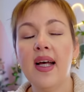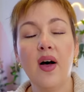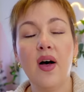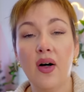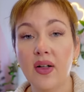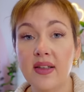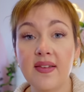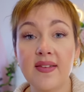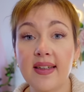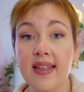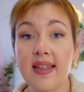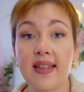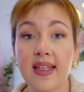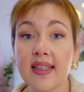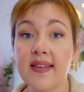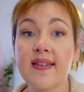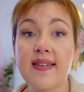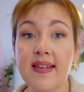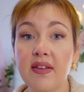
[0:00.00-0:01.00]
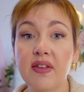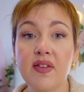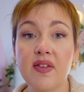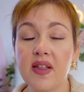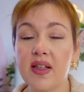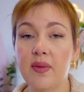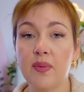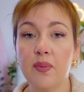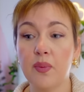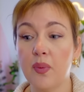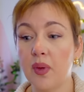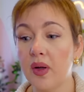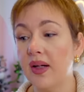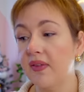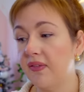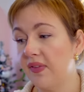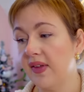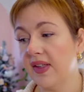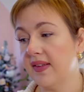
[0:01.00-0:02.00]
Honestly, that's seriously what
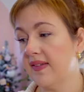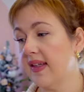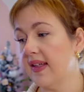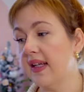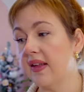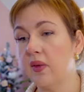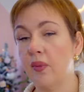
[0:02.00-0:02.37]
it feels like.